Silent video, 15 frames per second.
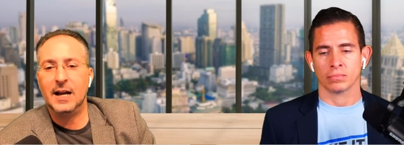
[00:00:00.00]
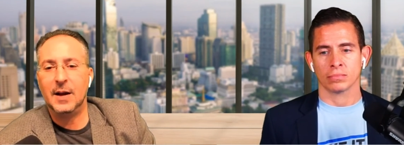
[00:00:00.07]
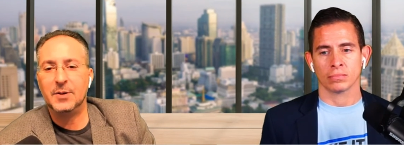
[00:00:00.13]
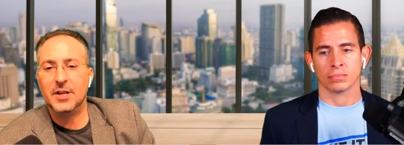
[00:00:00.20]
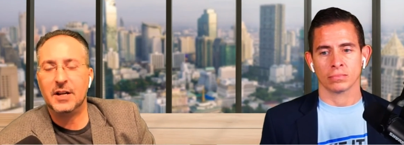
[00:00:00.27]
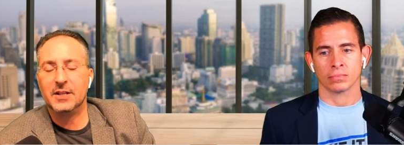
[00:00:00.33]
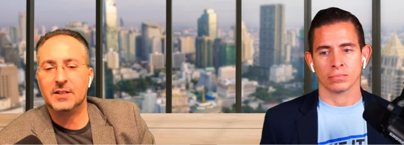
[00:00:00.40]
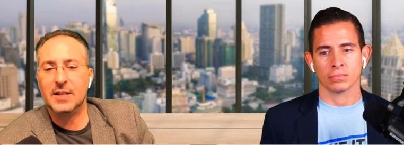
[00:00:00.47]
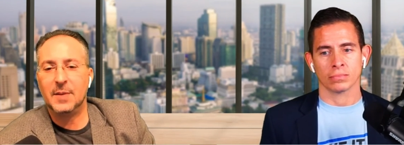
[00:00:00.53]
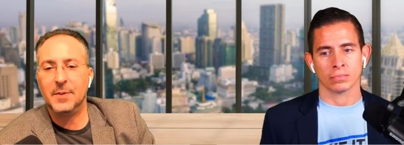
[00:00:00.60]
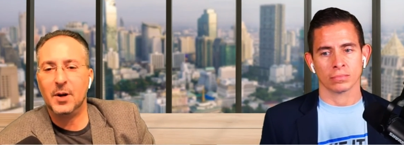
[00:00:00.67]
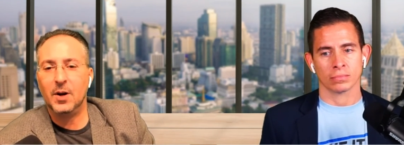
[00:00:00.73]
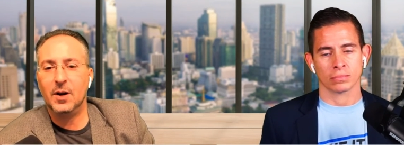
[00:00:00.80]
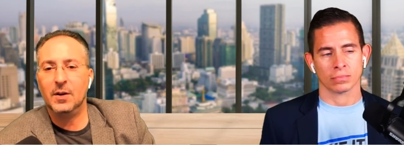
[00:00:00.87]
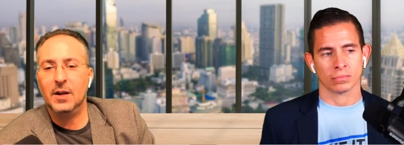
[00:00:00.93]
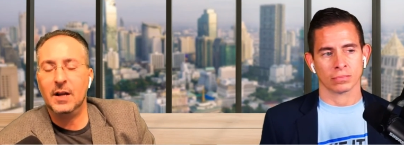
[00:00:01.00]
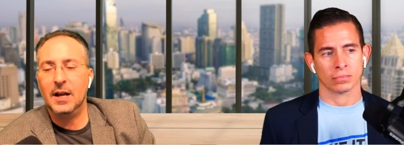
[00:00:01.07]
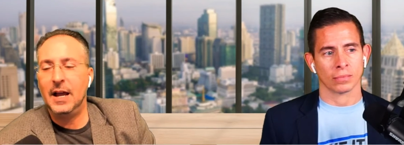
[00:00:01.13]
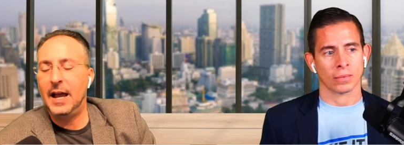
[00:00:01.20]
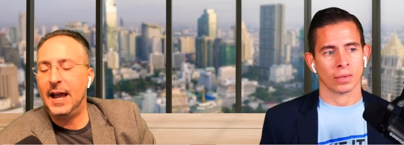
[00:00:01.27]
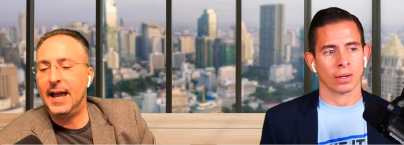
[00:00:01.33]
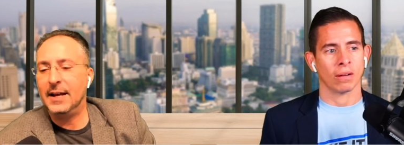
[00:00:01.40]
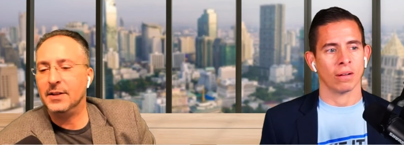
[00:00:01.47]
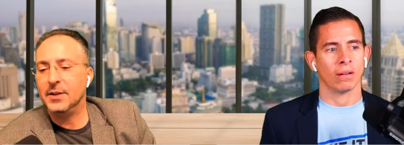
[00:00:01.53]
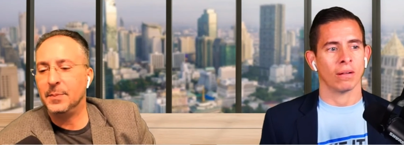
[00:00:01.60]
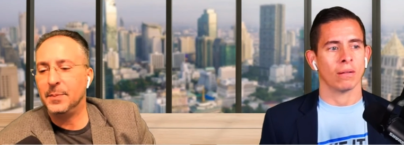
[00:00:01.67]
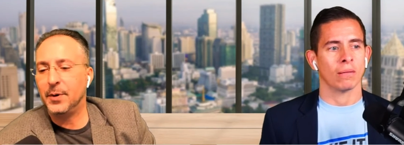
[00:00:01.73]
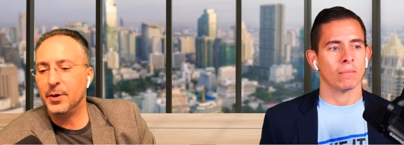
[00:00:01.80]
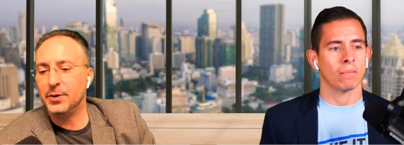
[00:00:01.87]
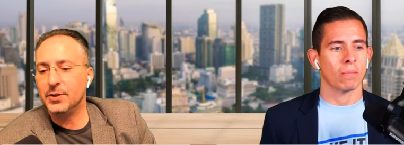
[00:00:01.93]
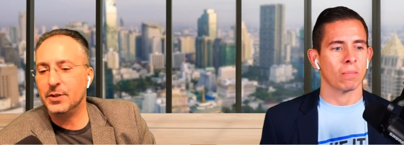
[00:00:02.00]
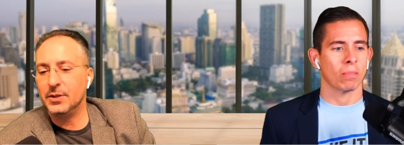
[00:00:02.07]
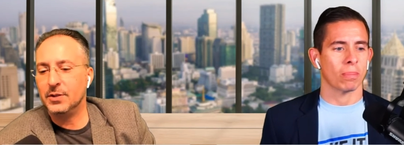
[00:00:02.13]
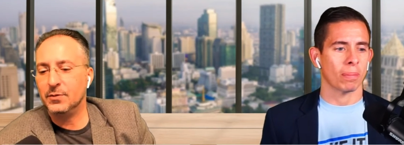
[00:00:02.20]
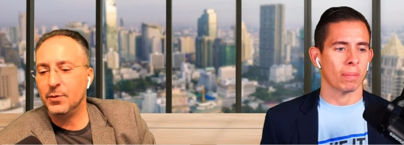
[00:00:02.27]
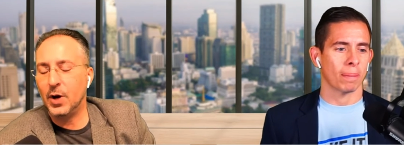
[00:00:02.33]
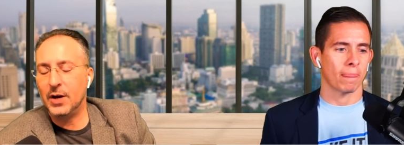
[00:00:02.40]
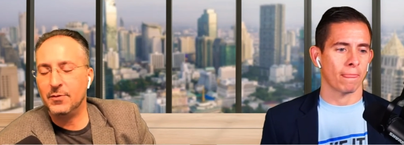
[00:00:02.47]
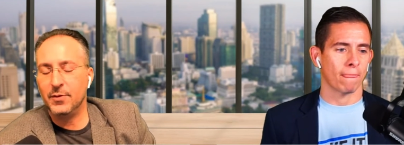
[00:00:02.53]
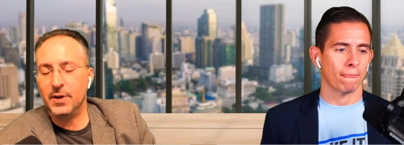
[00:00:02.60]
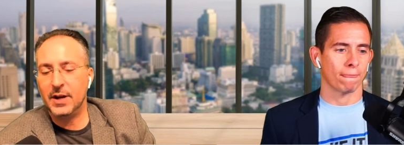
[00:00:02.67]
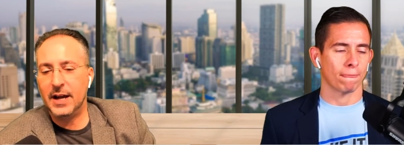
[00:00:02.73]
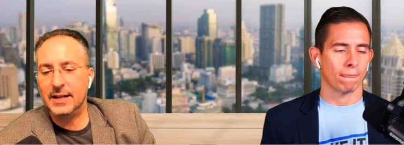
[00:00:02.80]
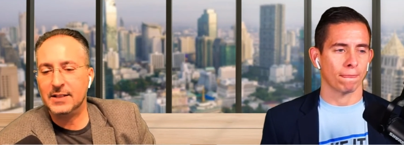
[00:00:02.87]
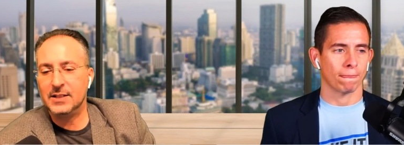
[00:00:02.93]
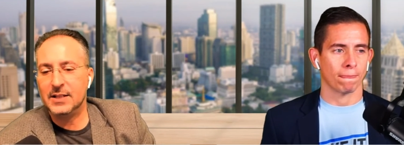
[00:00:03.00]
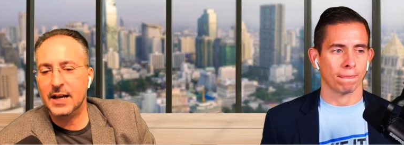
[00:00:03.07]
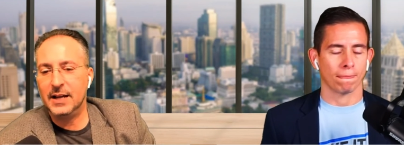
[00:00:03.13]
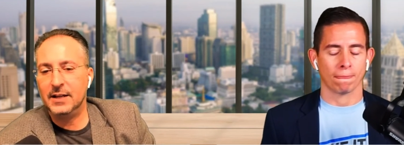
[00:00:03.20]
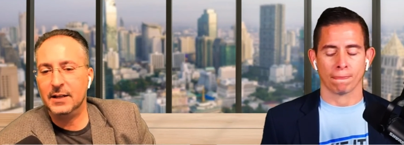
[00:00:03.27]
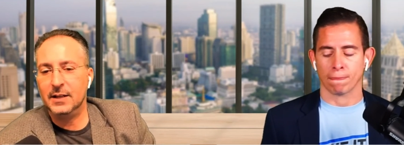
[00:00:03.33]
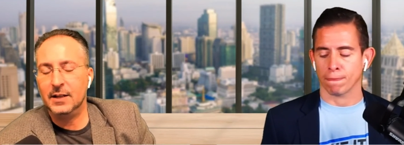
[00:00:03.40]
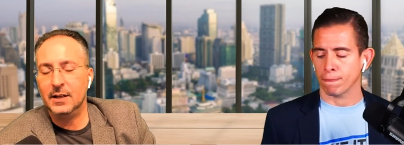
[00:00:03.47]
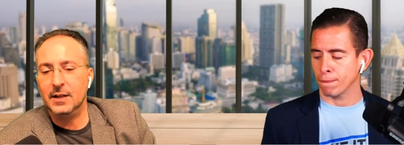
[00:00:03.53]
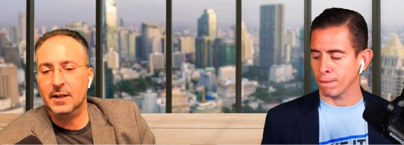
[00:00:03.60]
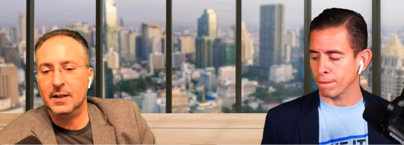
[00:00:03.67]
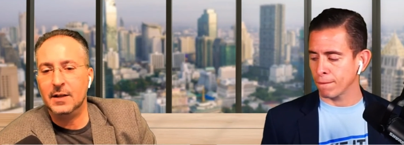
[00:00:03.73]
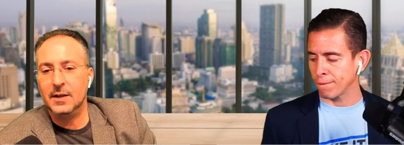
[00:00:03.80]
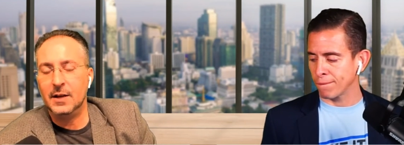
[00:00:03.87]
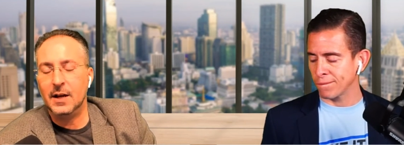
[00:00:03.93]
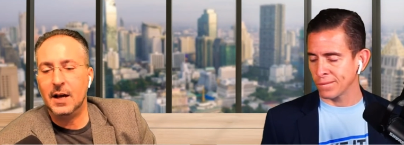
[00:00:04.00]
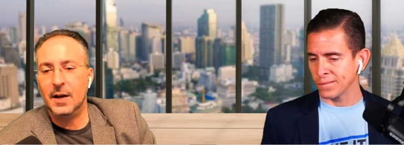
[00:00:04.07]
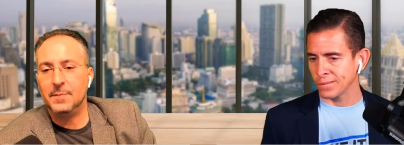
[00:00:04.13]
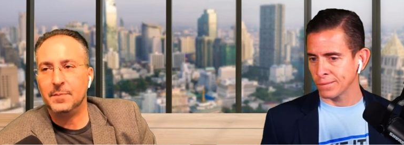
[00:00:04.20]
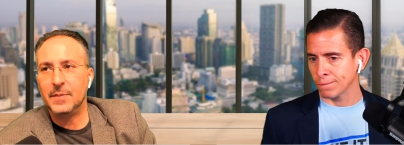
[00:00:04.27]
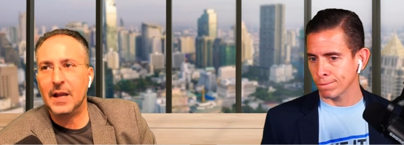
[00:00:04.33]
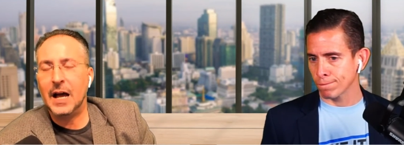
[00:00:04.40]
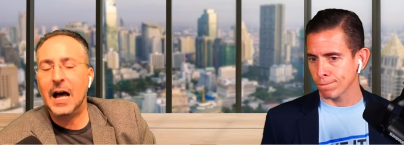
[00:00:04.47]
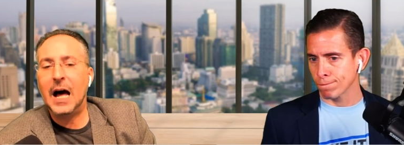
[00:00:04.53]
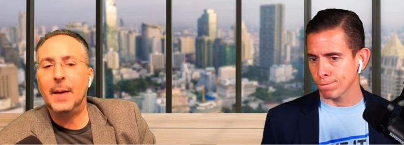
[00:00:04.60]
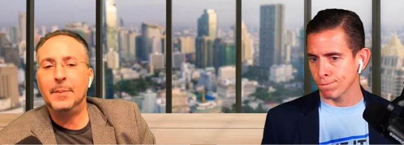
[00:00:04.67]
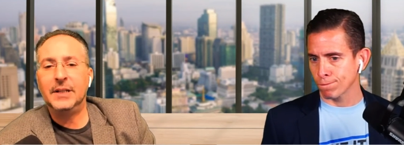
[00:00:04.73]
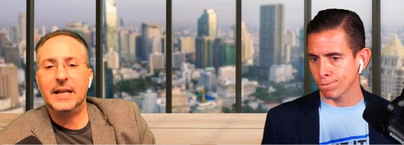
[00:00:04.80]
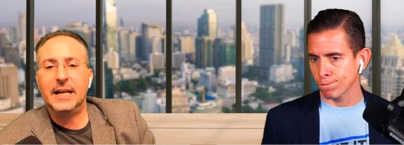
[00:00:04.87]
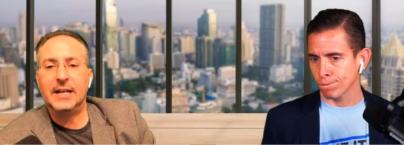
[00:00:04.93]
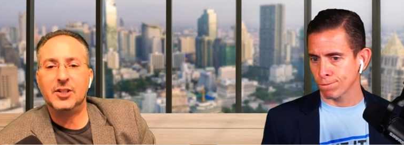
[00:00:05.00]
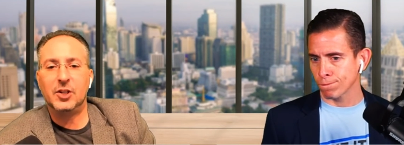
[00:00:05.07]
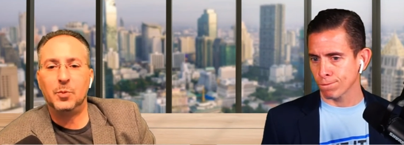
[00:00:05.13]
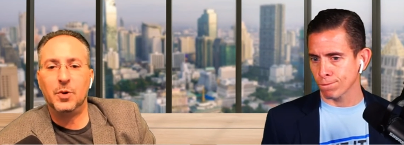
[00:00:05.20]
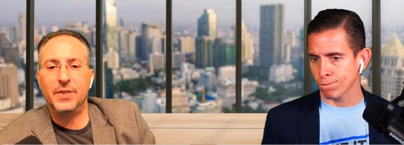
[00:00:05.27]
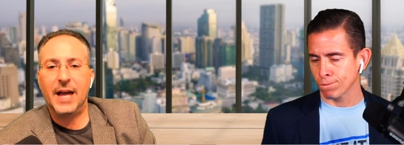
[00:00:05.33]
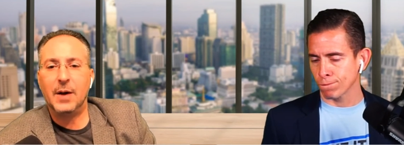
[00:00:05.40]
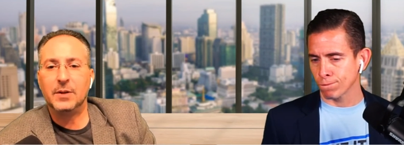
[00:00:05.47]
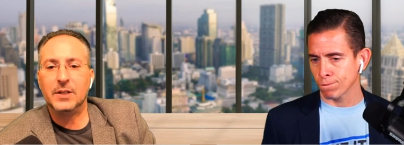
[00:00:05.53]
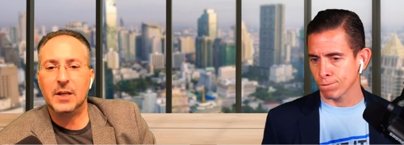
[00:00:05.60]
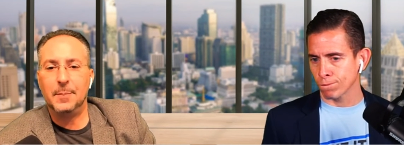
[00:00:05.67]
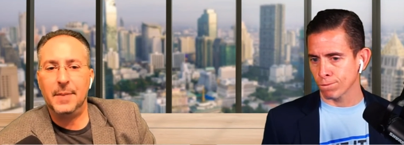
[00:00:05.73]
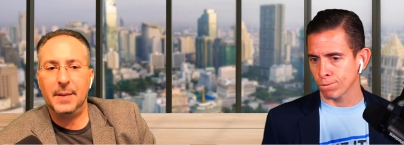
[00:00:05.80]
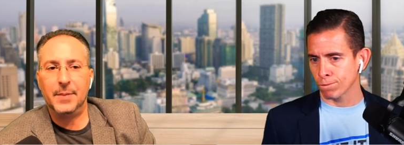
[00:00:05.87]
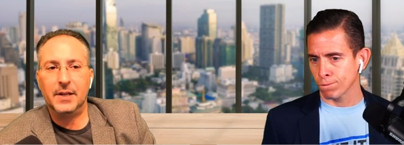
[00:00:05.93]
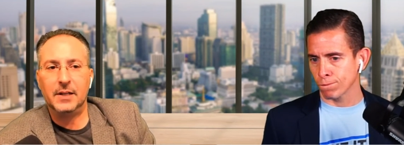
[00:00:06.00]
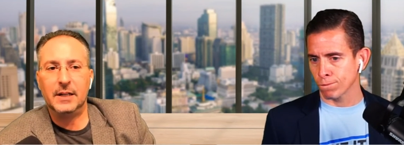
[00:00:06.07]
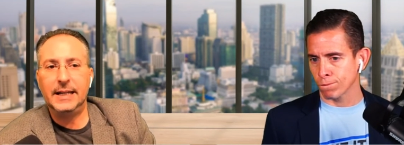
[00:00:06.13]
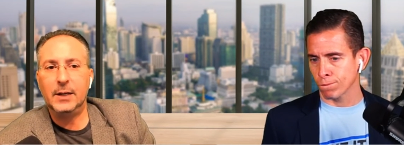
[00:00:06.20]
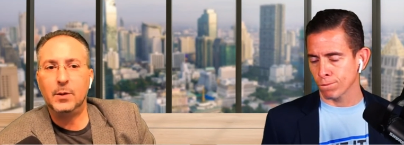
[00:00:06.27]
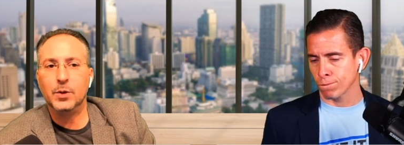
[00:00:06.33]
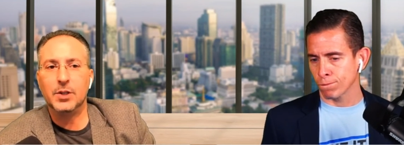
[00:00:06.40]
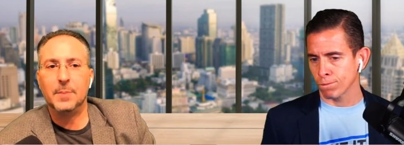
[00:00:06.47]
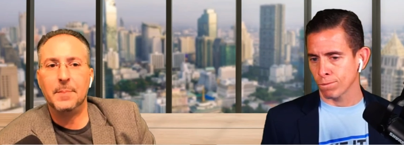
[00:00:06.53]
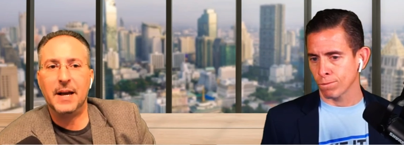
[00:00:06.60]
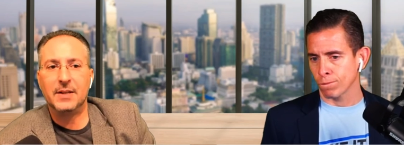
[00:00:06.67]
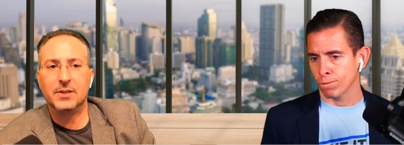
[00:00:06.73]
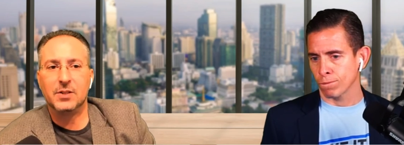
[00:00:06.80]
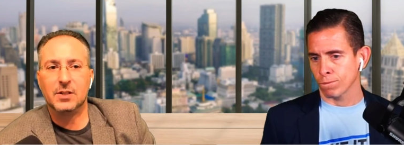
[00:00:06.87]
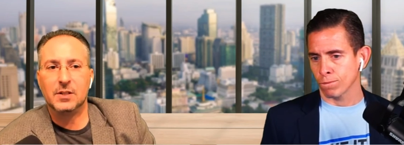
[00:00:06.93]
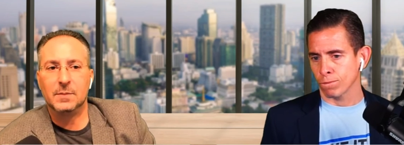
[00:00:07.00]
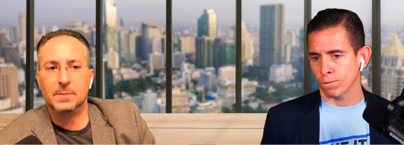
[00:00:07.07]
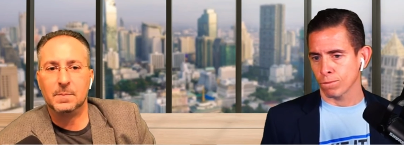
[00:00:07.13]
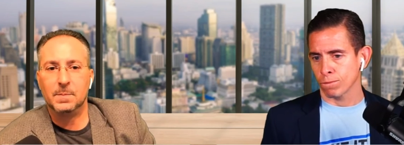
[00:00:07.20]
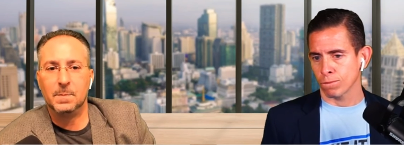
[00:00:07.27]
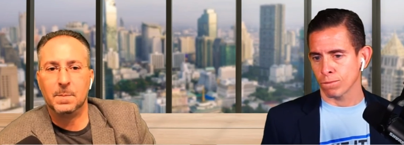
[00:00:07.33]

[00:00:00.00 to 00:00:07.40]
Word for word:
Speaker 1: I was at a seminar and the person had had said obligation without commitment equals a mess.